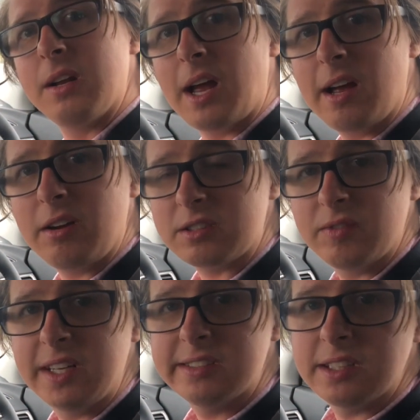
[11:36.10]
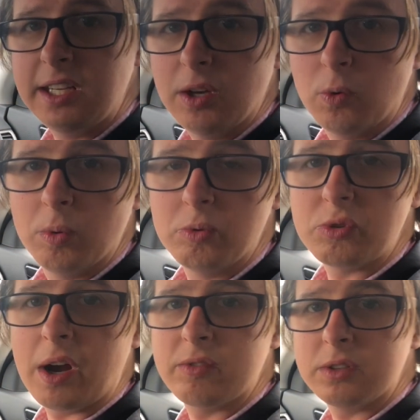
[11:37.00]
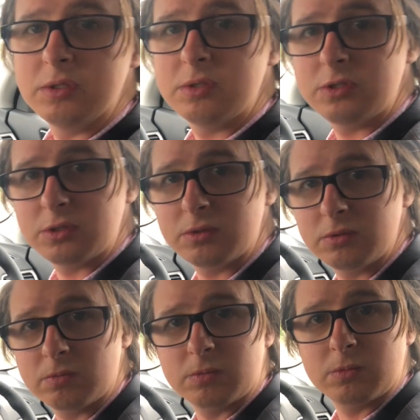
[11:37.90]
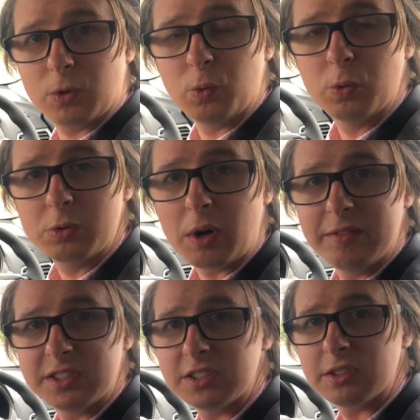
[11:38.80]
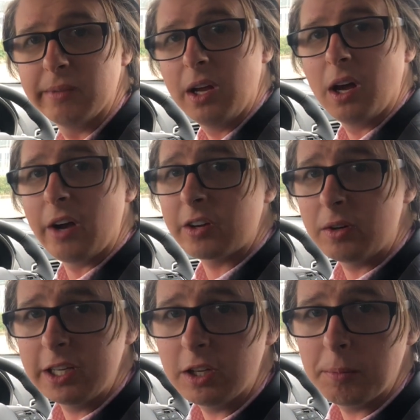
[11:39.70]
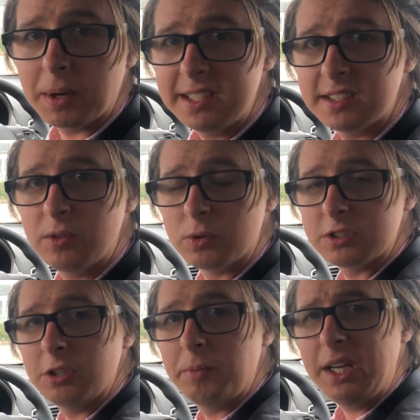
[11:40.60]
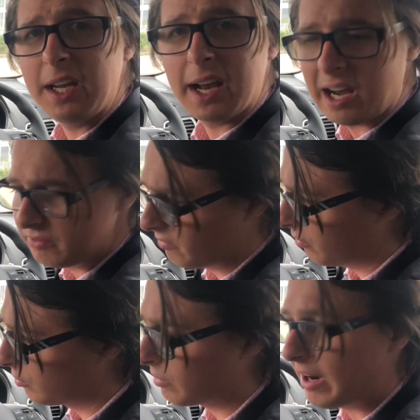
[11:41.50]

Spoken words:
that activates the all-wheel drive system. I've currently got it placed in auto, but you can have it for